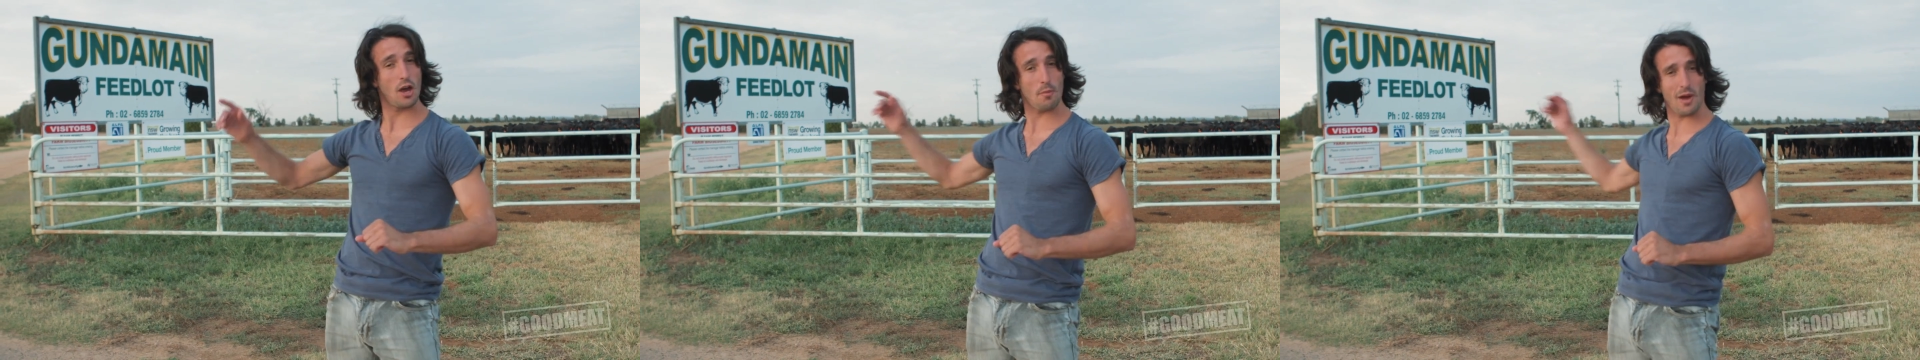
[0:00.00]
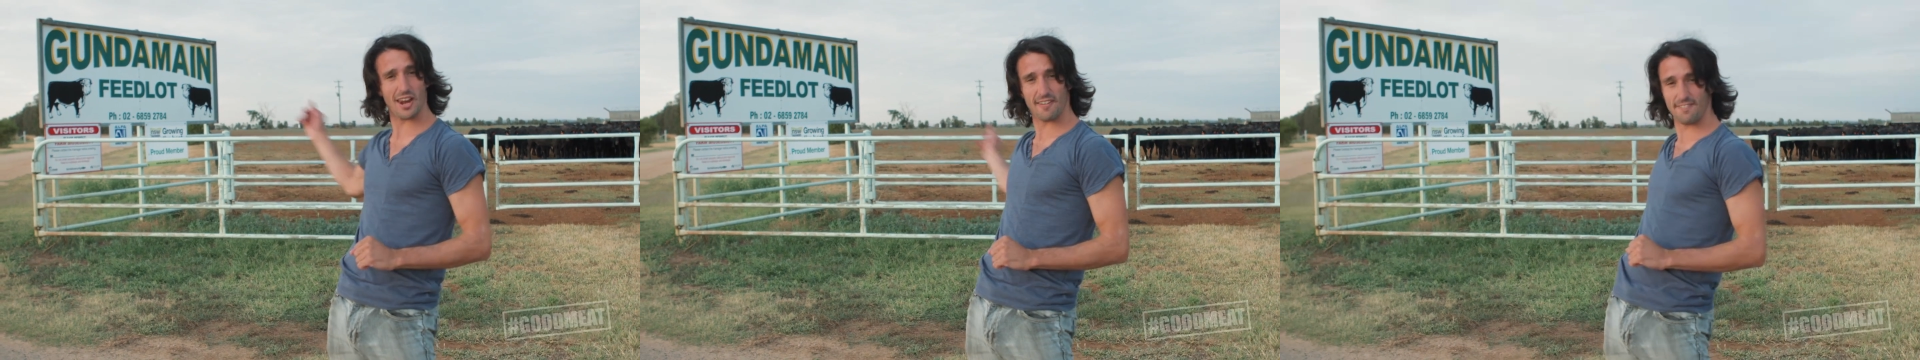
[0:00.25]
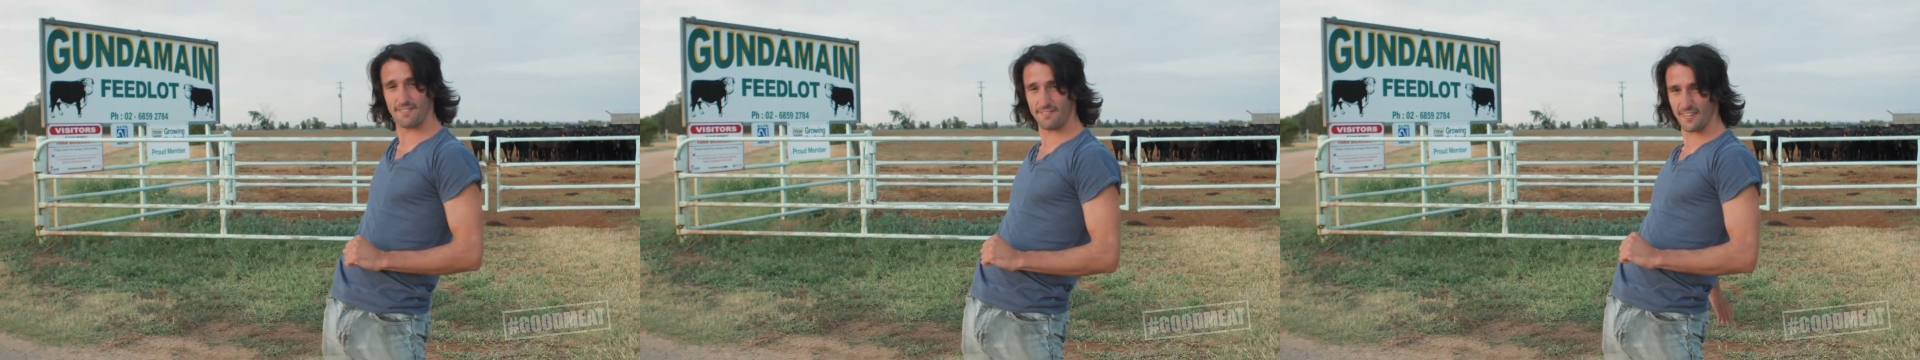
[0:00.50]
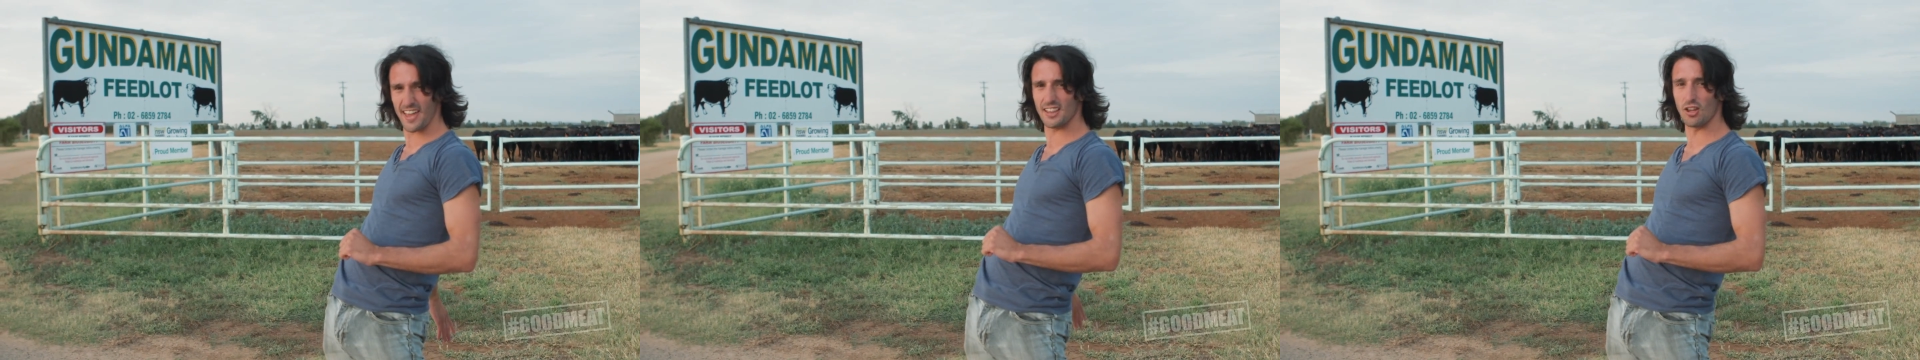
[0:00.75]
I'm at a
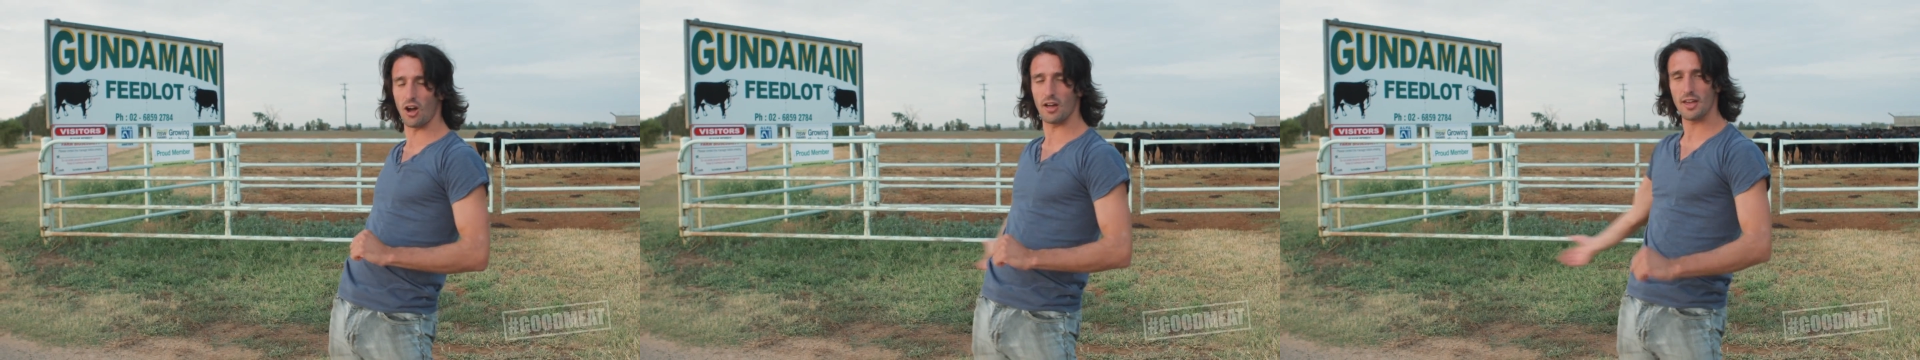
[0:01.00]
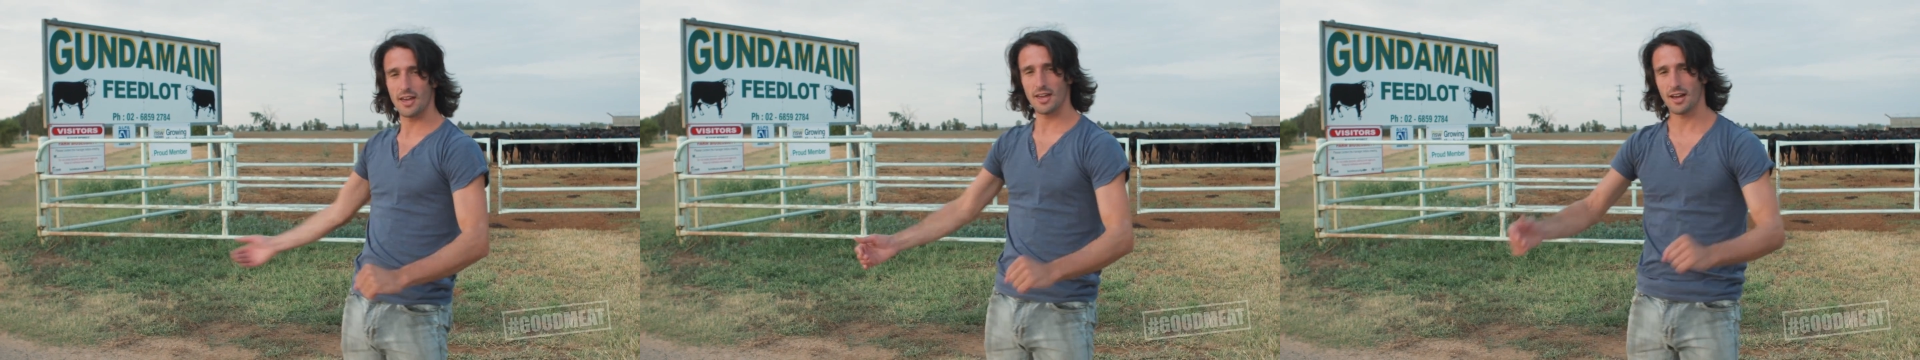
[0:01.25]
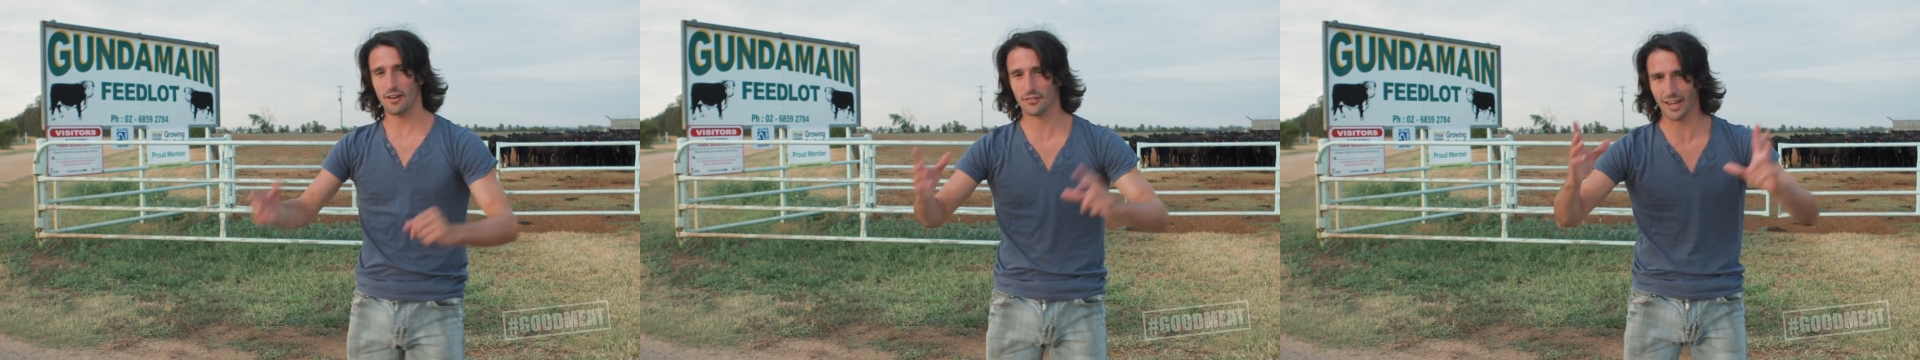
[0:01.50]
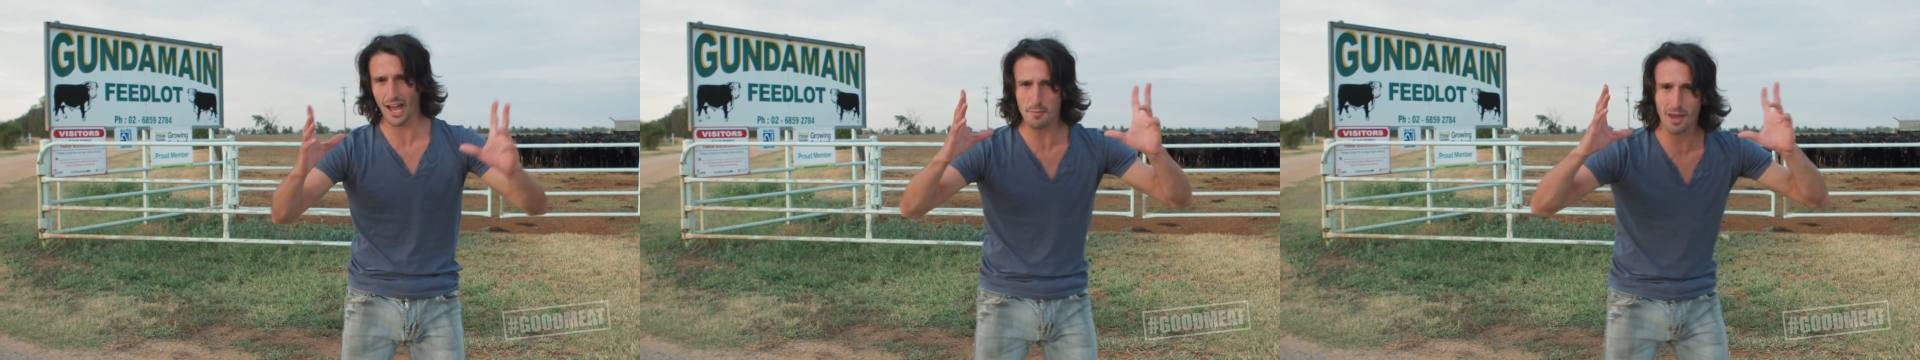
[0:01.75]
feedlot. I've
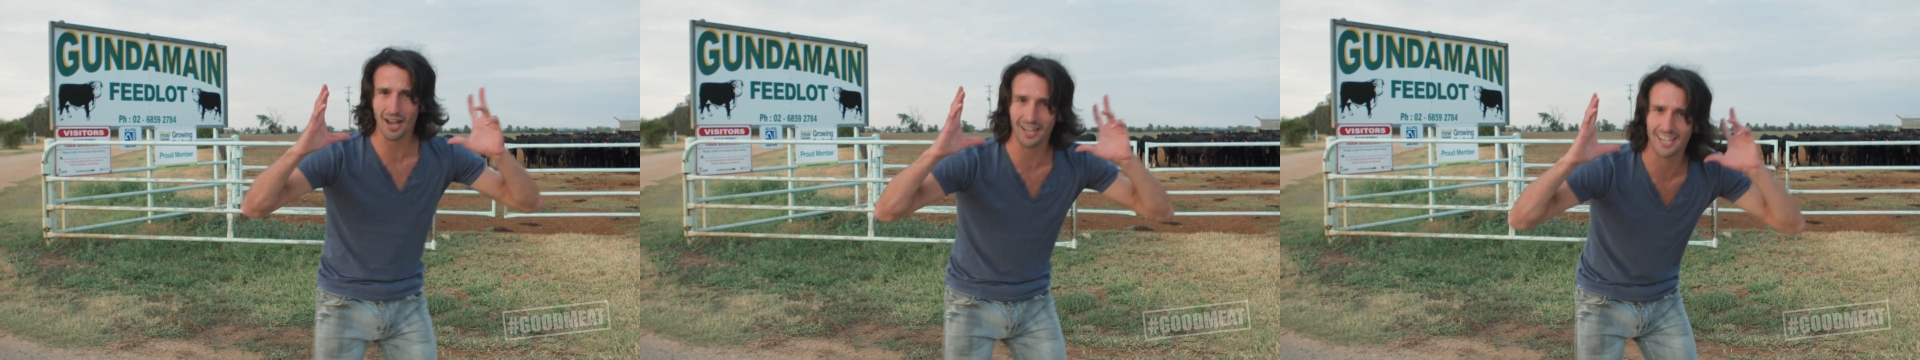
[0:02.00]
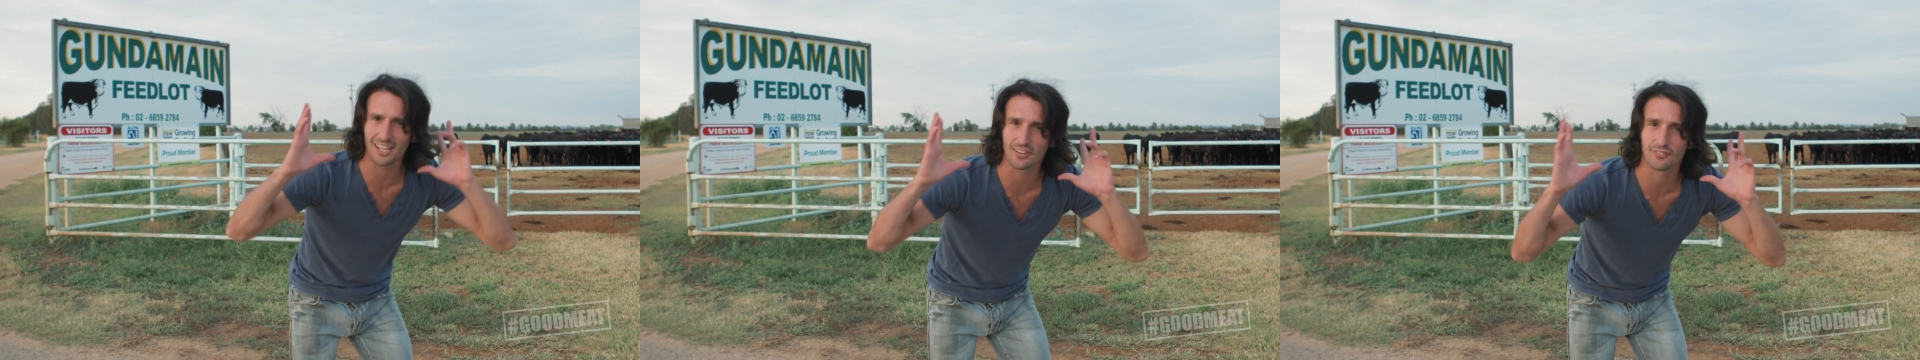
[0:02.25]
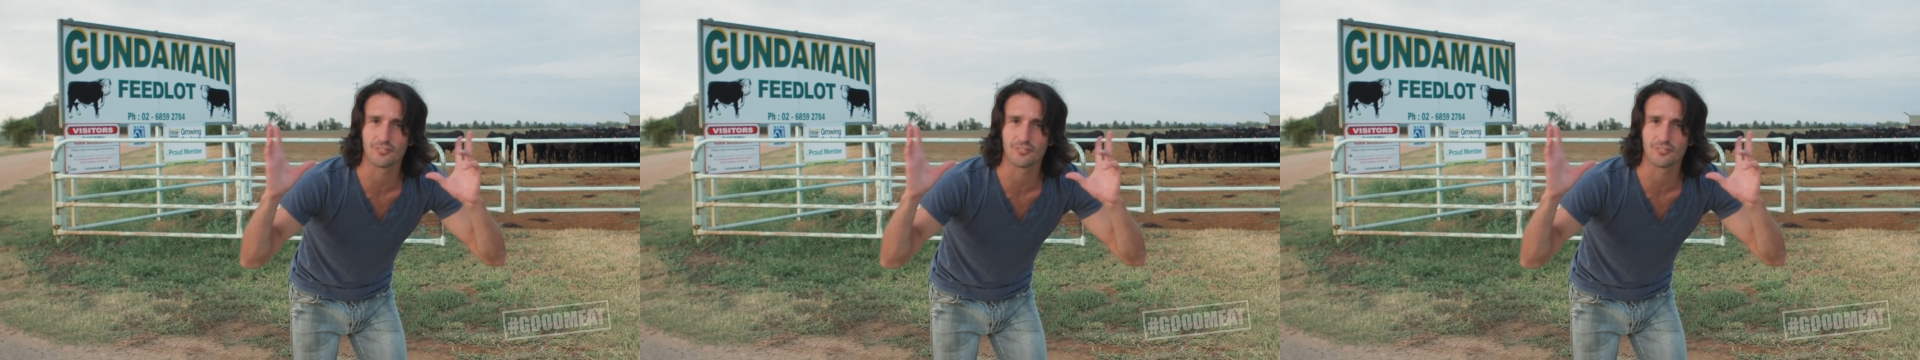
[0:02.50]
came out here to